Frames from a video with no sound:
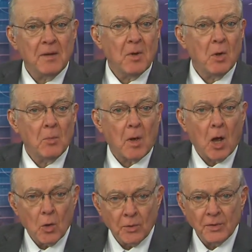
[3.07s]
Some
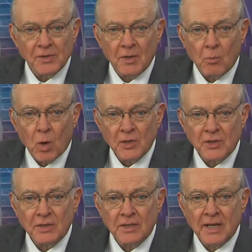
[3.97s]
homeowners on
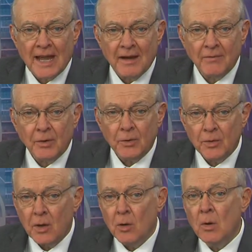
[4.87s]
Washington
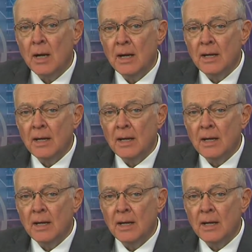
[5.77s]
Avenue, though,